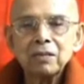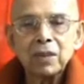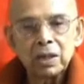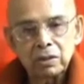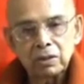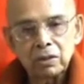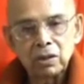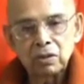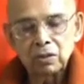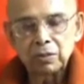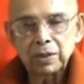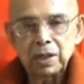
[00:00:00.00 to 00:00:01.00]
But you have
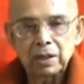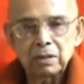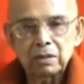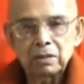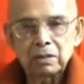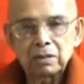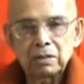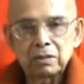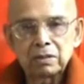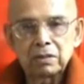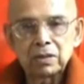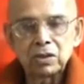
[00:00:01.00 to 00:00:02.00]
to bear
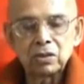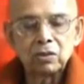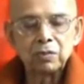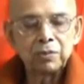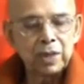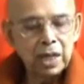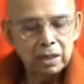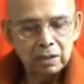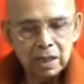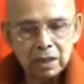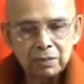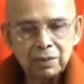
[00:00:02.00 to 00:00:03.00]
it. You bear
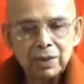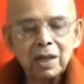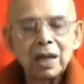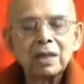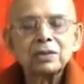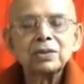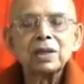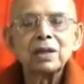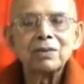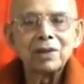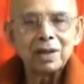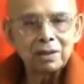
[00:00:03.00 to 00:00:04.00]
that feeling and say,
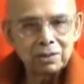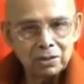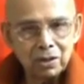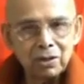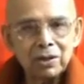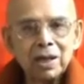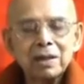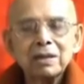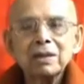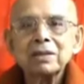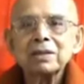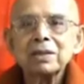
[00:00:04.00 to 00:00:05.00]
well, it's all right.
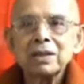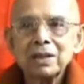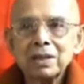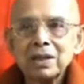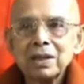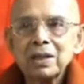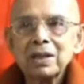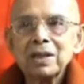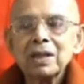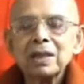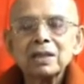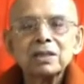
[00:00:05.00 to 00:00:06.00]

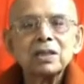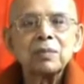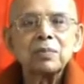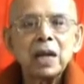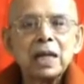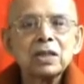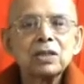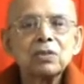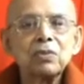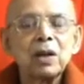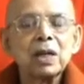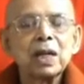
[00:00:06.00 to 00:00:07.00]
It's a price
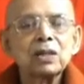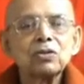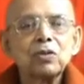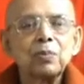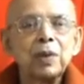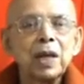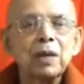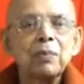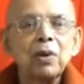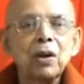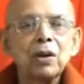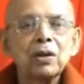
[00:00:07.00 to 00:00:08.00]
one has to pay
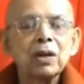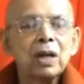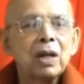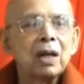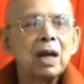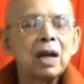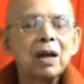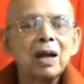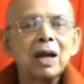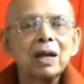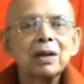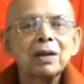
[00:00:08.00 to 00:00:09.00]
for
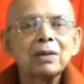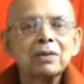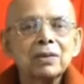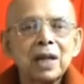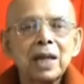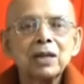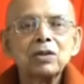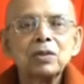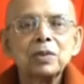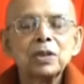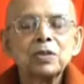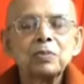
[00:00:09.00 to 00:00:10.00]
trying to
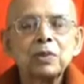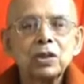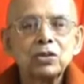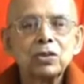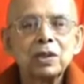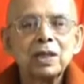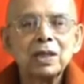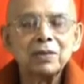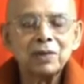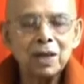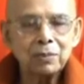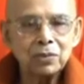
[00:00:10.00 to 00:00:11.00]
be spiritually
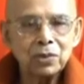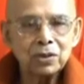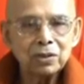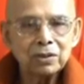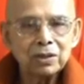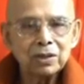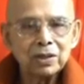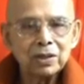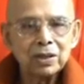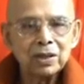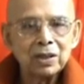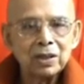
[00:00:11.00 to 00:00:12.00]
developed.
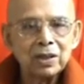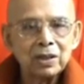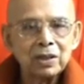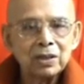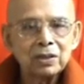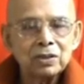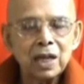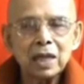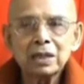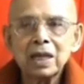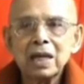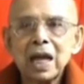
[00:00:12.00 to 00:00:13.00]

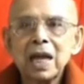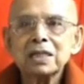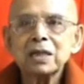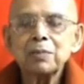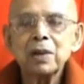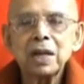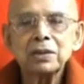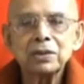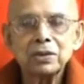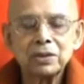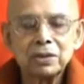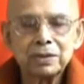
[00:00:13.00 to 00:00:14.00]
Sadhana has a
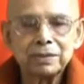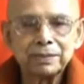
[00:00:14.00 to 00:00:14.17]
price.